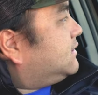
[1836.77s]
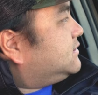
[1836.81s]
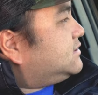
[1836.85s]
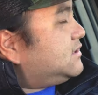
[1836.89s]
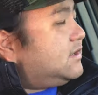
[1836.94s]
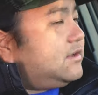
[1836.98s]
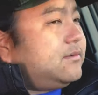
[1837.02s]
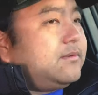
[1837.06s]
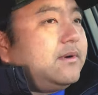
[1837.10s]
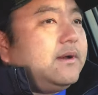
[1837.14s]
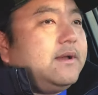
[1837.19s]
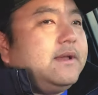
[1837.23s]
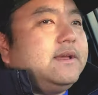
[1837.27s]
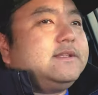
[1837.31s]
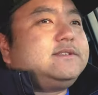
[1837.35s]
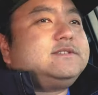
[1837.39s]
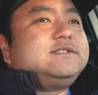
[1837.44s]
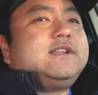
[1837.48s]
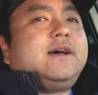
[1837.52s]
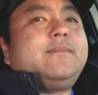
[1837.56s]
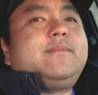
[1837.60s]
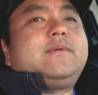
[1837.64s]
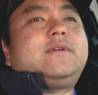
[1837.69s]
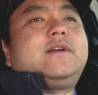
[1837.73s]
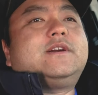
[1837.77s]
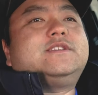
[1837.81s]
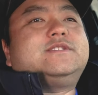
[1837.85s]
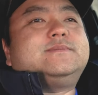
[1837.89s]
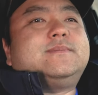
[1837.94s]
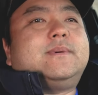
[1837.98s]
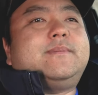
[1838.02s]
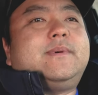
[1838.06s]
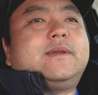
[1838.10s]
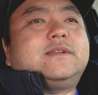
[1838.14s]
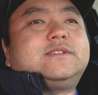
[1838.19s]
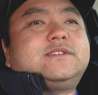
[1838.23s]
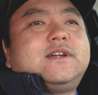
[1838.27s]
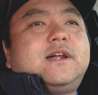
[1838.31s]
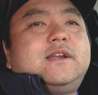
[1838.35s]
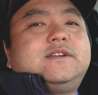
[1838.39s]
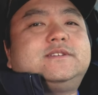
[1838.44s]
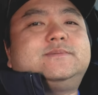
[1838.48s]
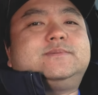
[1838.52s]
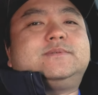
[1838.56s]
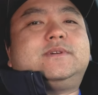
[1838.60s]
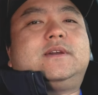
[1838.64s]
tell you what, it's not because of my big tires,